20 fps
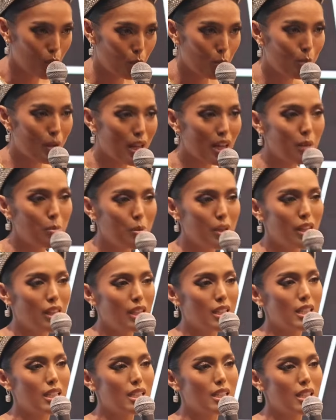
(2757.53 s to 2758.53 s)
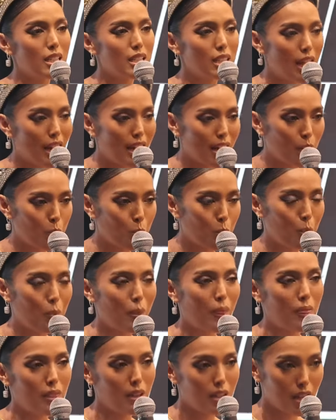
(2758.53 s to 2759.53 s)
Maybe this is the time
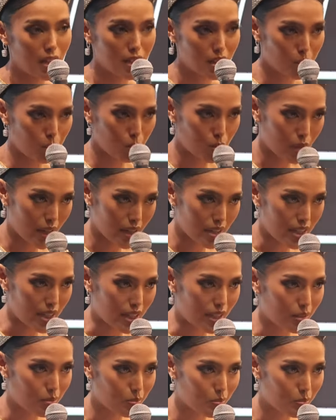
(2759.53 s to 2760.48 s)
that I am ready.